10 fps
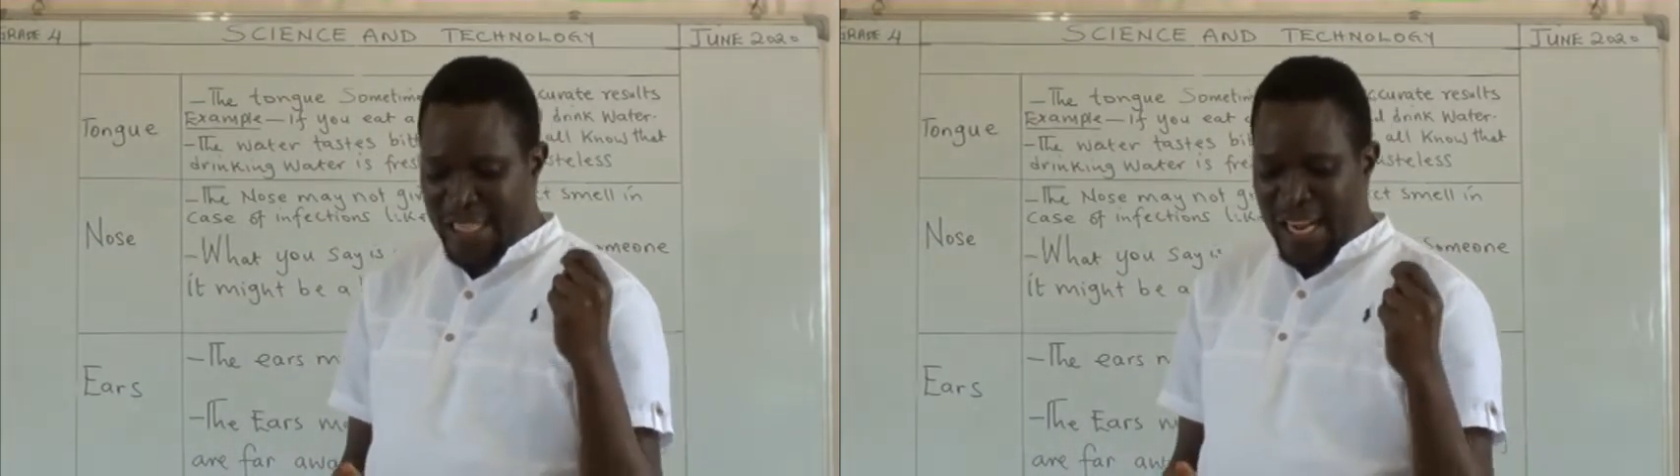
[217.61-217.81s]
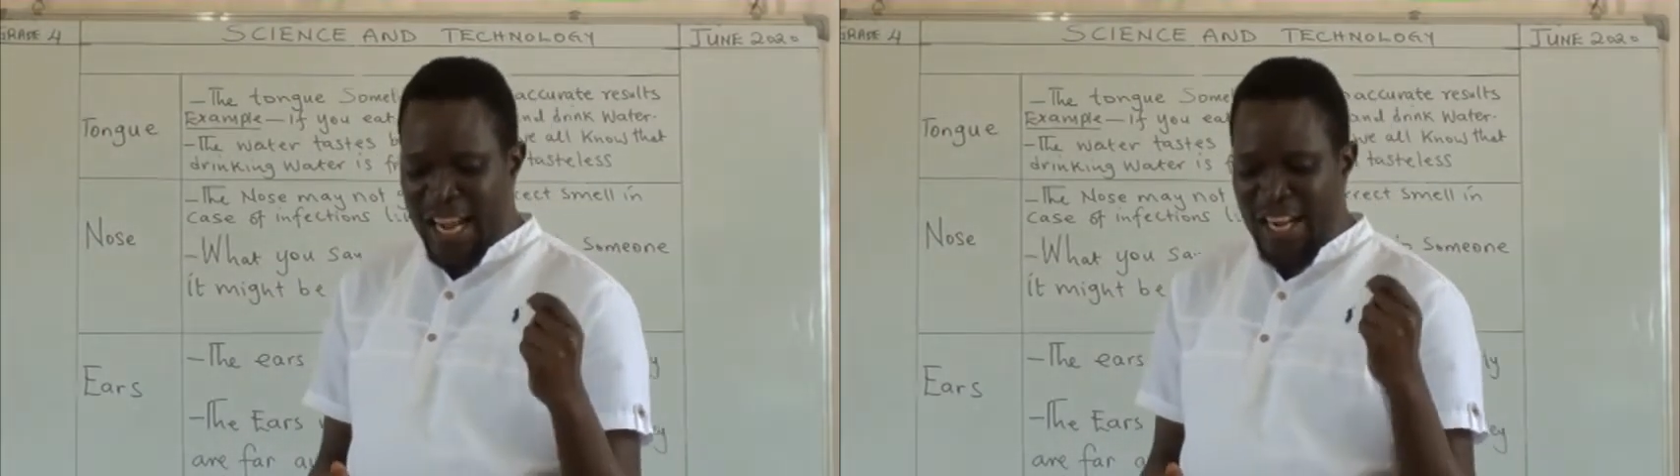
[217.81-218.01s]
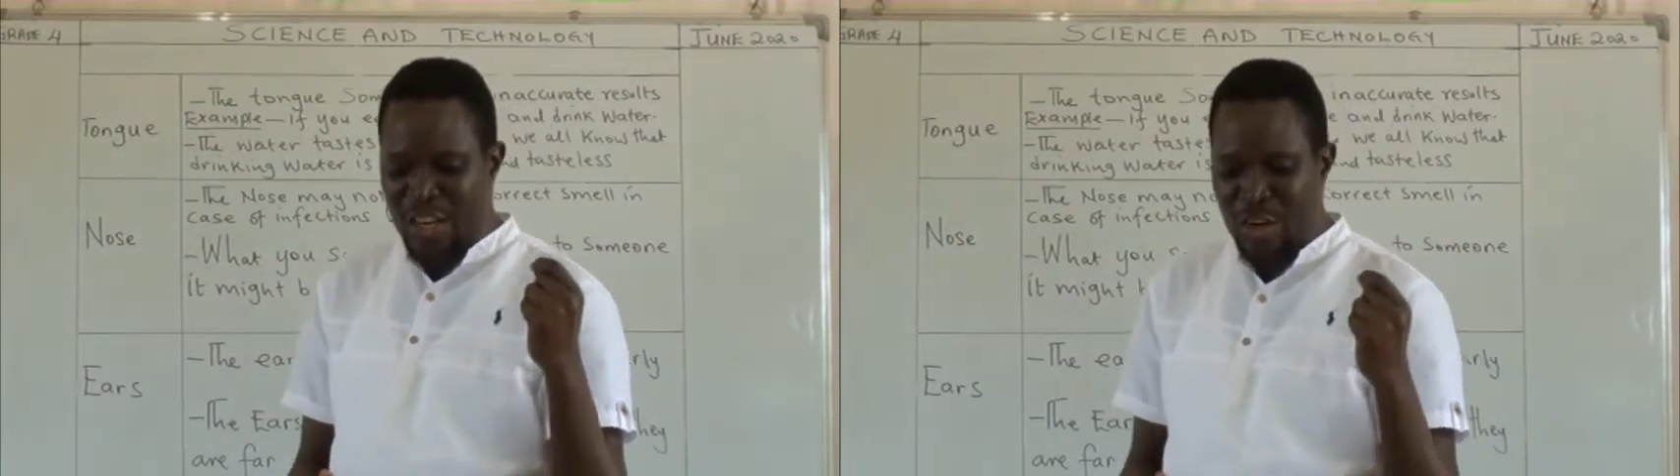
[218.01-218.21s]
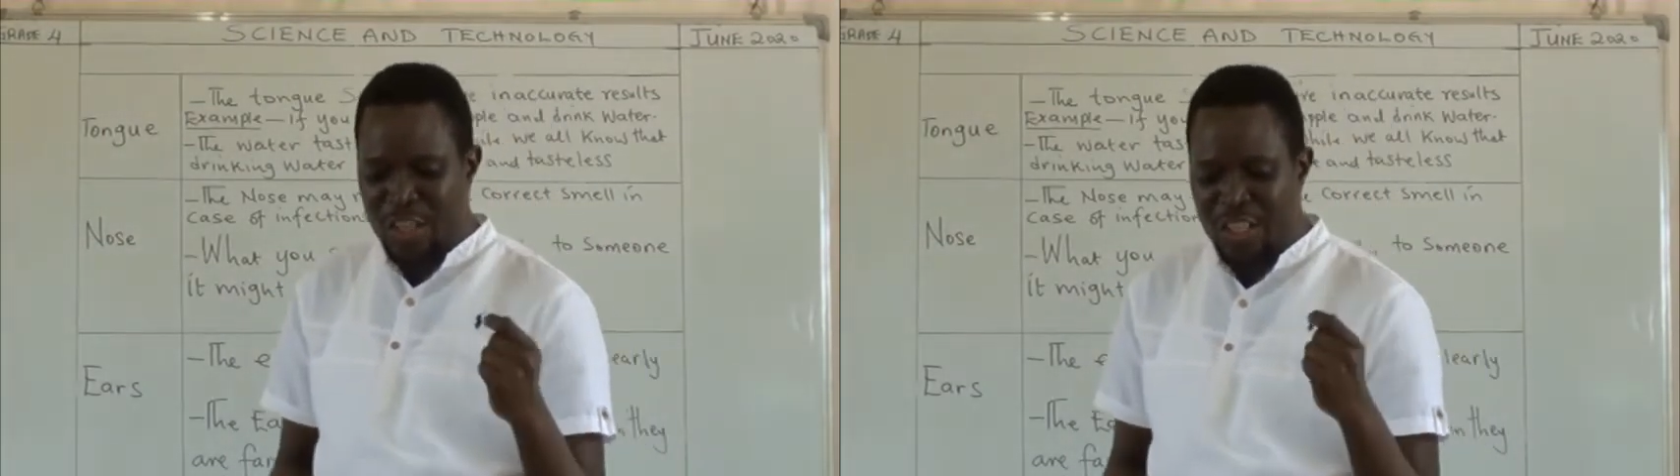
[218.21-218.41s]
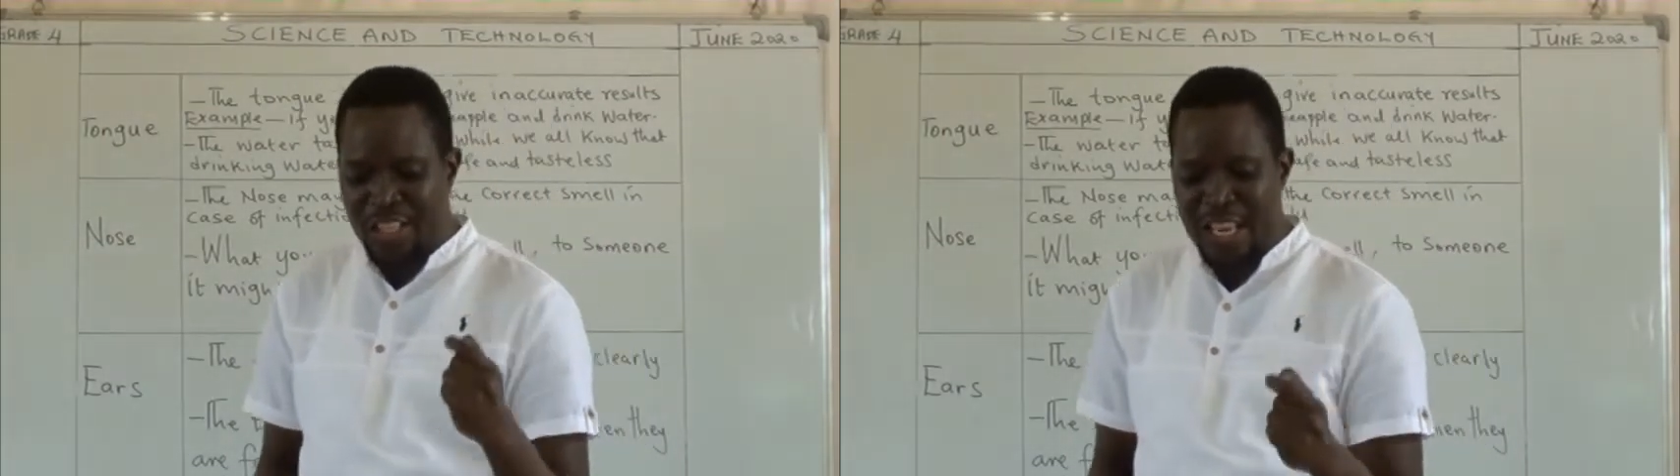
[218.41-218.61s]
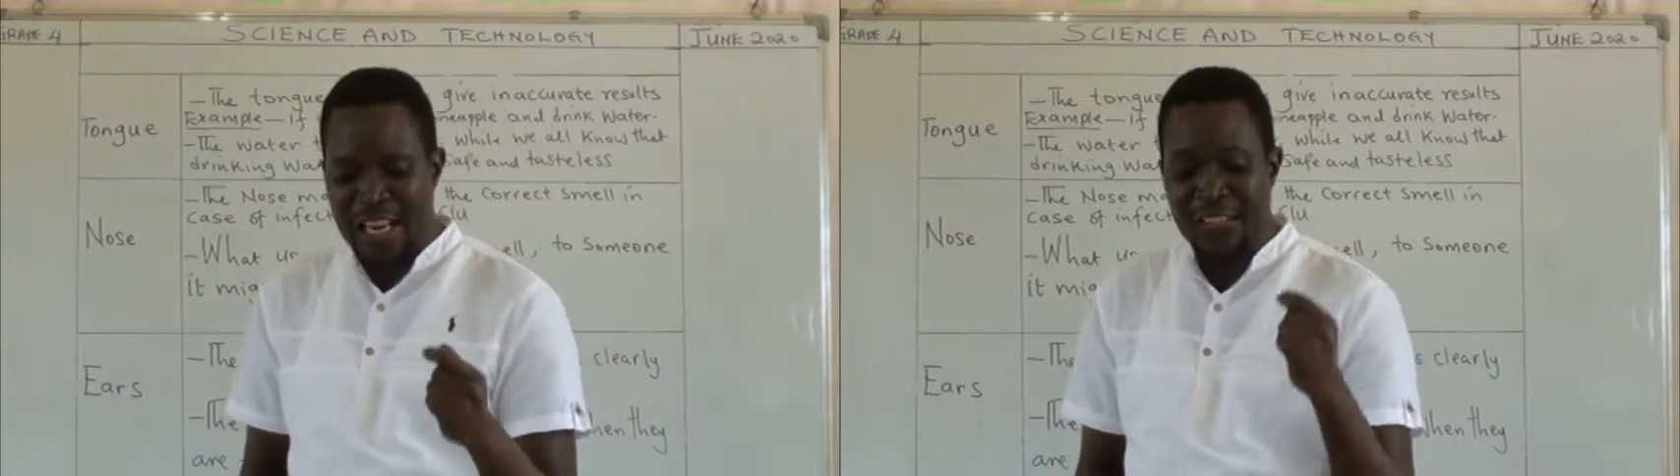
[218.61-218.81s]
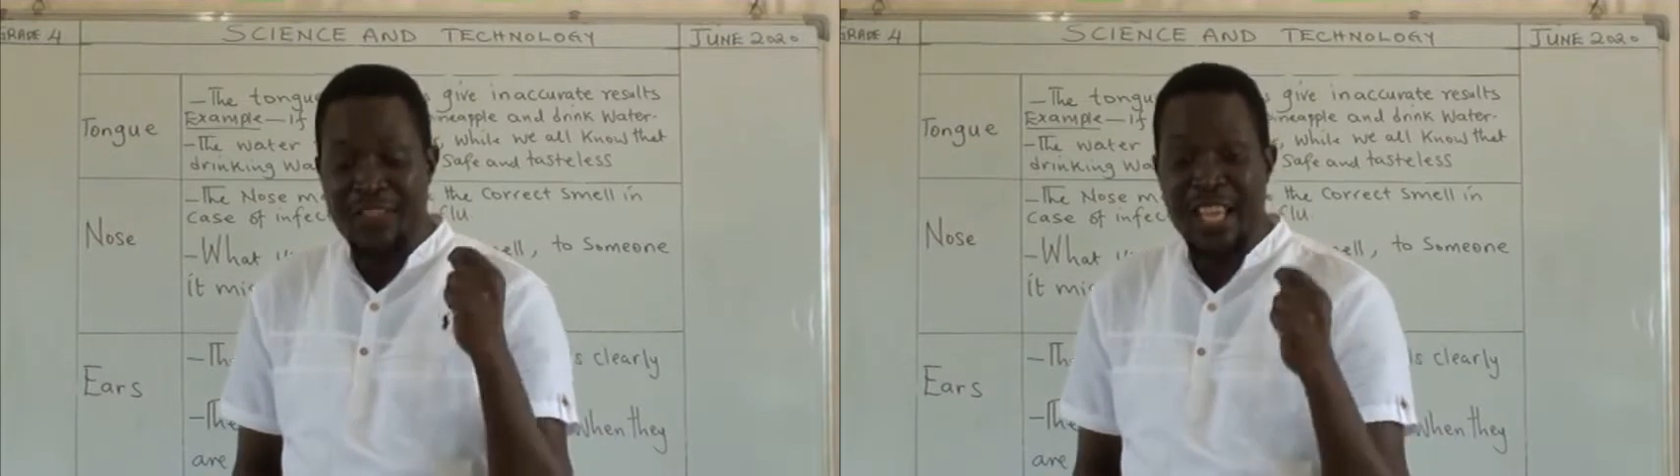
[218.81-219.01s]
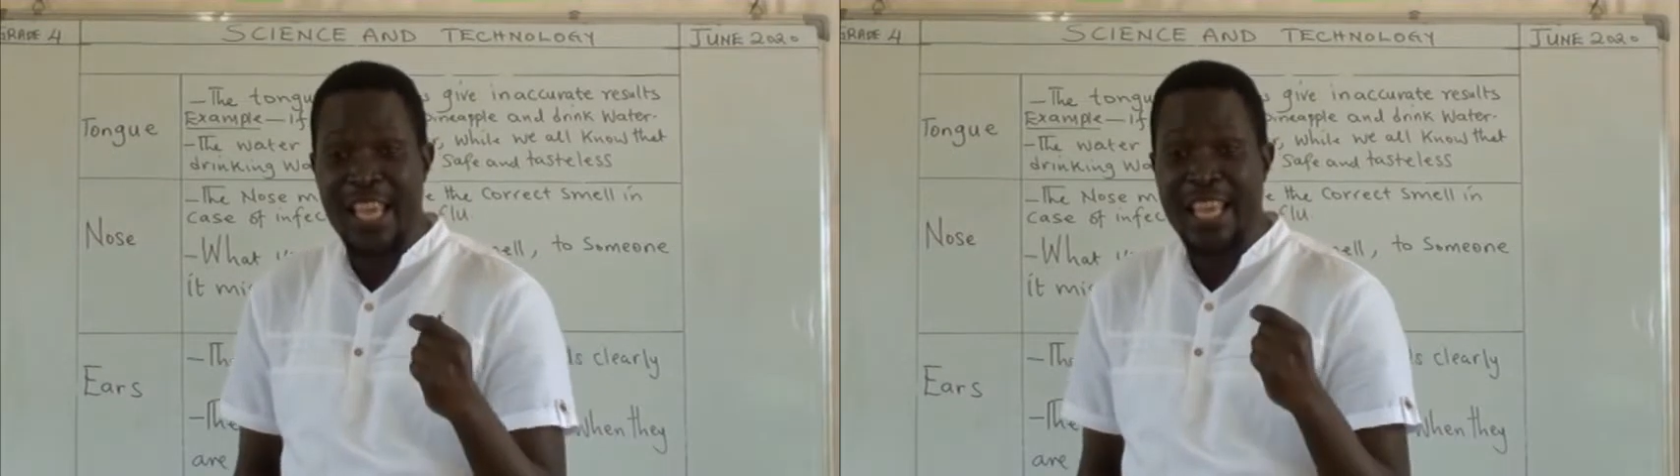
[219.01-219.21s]
cannot tell
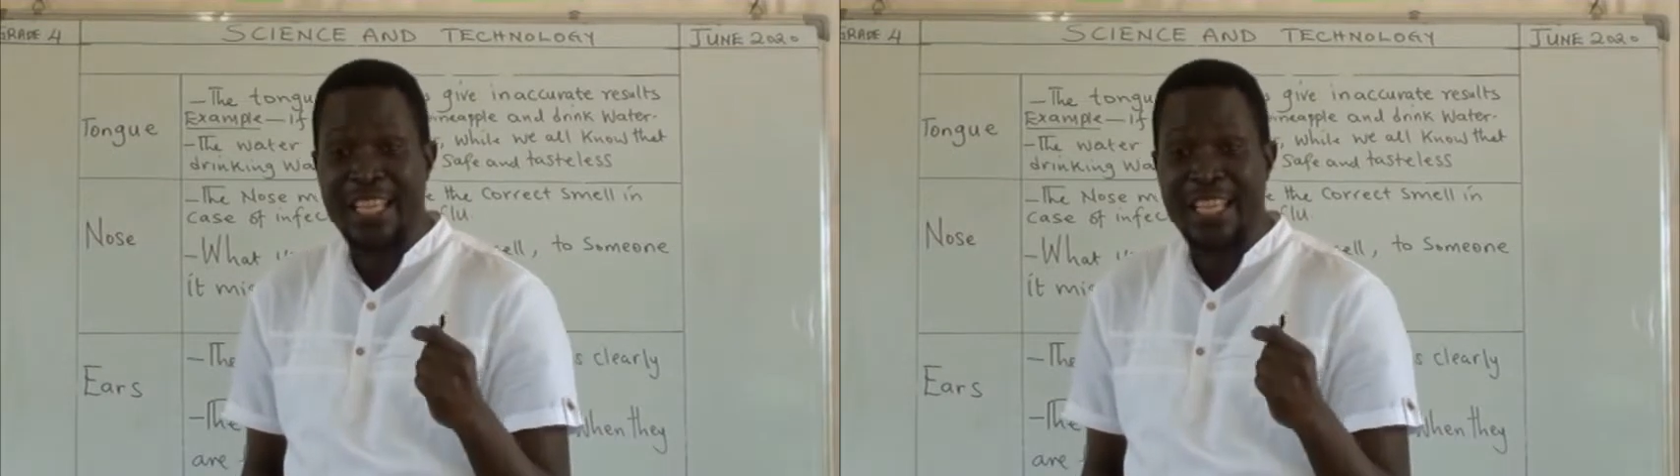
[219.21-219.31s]
the